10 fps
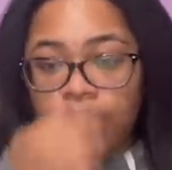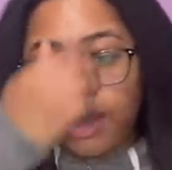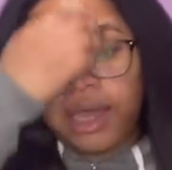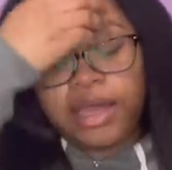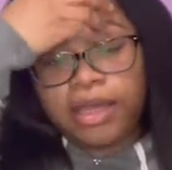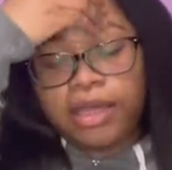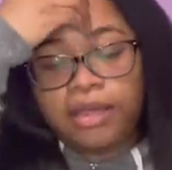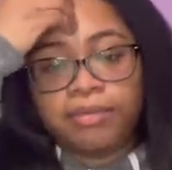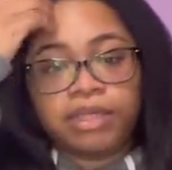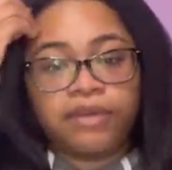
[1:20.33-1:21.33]
I
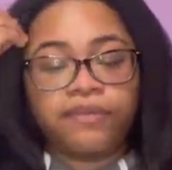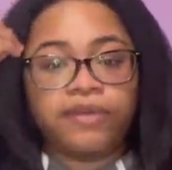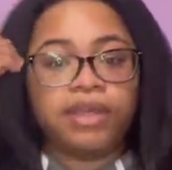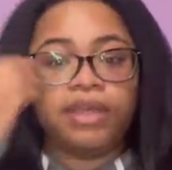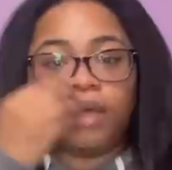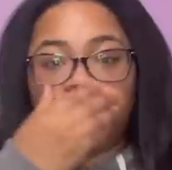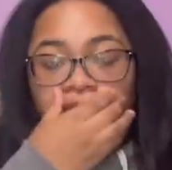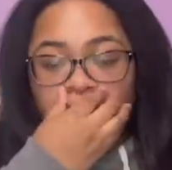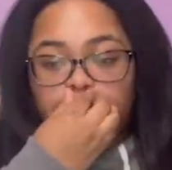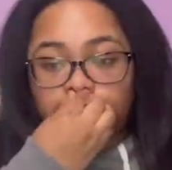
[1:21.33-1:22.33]
am definitely a
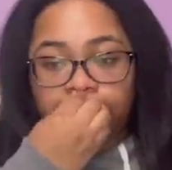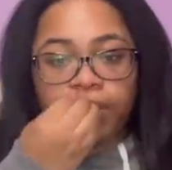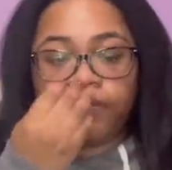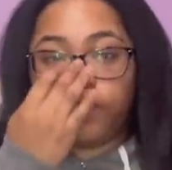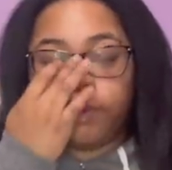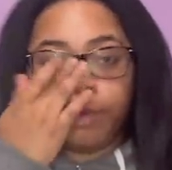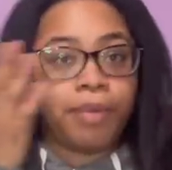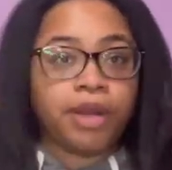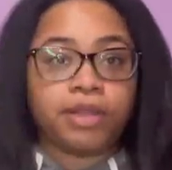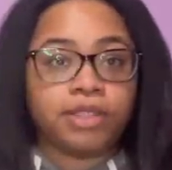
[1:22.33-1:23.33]
fan. I'm definitely a
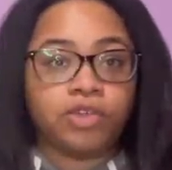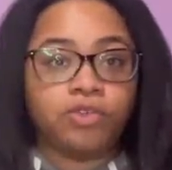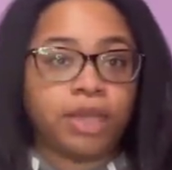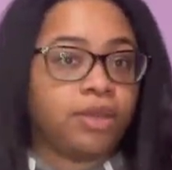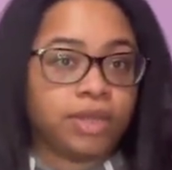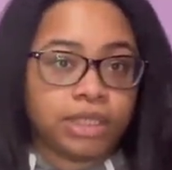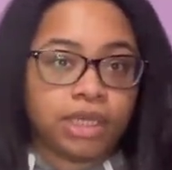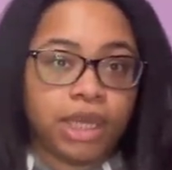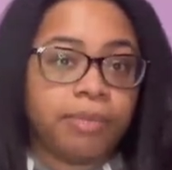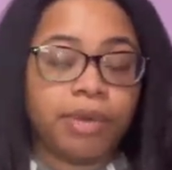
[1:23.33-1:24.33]
part of the Scoobs. I don't know how to tell
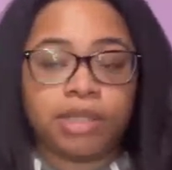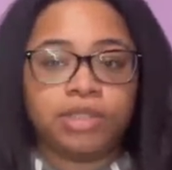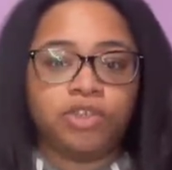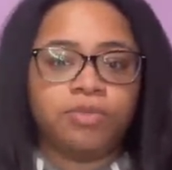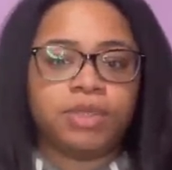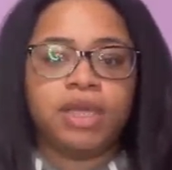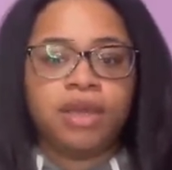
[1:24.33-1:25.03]
you I'm part of the Scoobs.